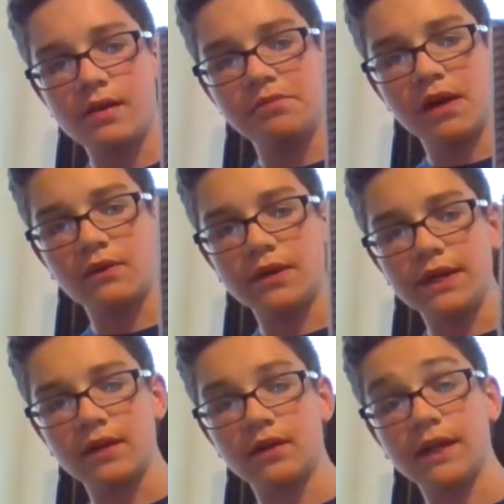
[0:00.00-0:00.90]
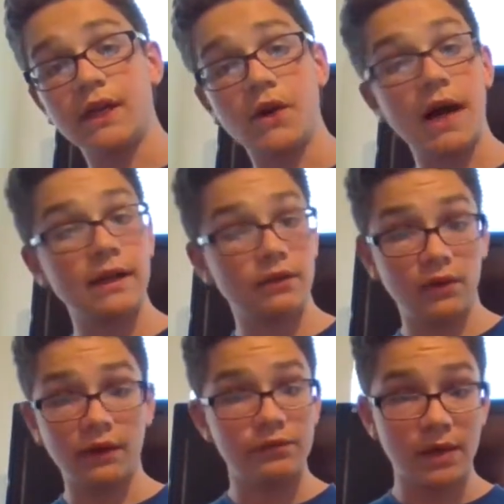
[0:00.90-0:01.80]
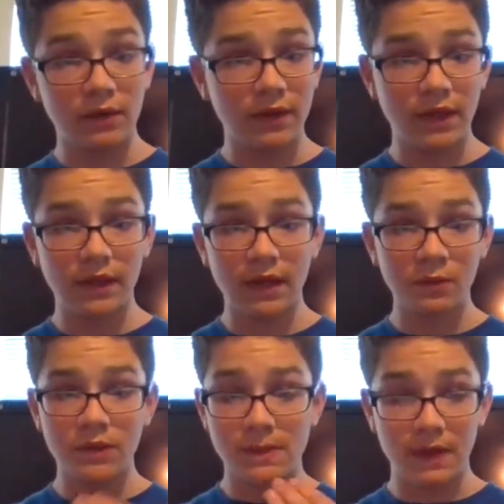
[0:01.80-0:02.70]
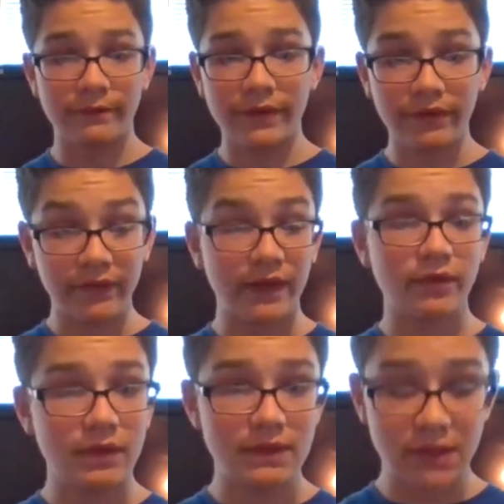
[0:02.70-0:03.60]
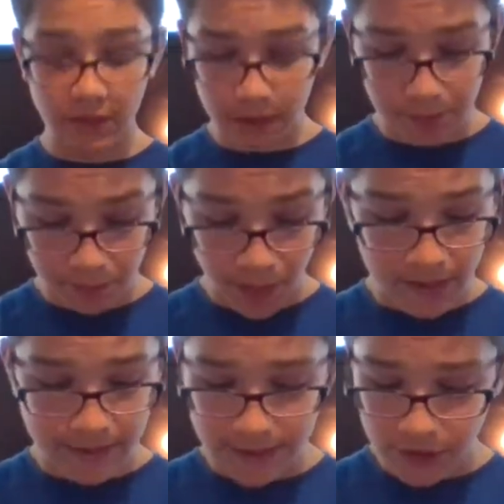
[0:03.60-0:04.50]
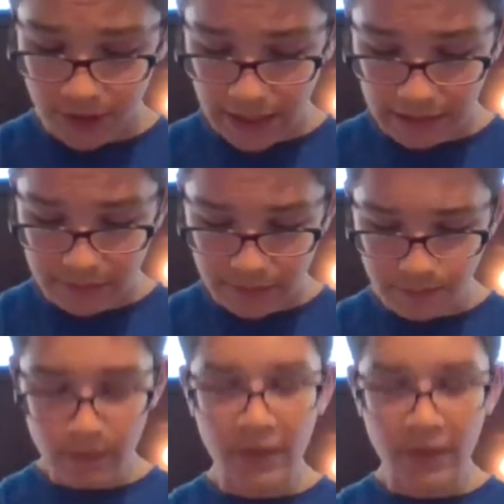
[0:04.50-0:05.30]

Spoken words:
Metal Gear. Now, I love Metal Gear. It was one of my favorite Sony PlayStation games.